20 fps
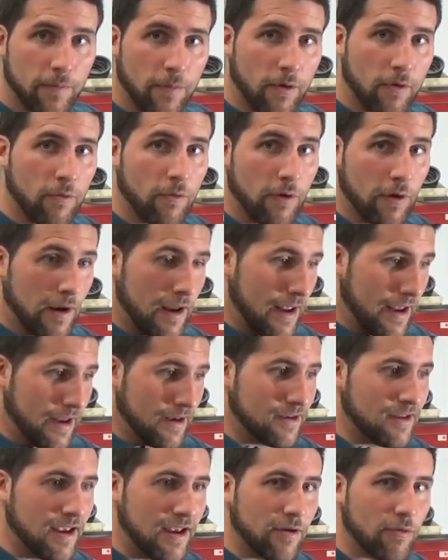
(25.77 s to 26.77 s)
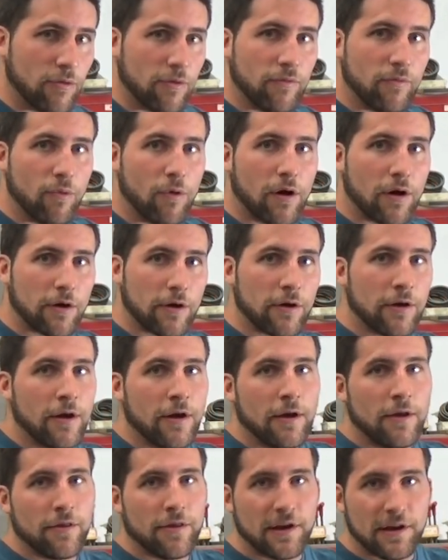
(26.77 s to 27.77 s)
or a container of water
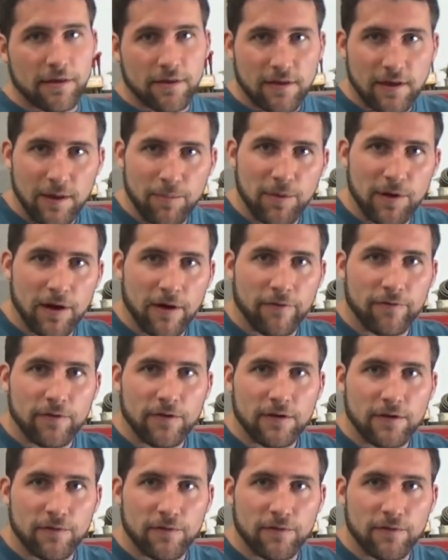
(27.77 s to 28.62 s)
that is deep enough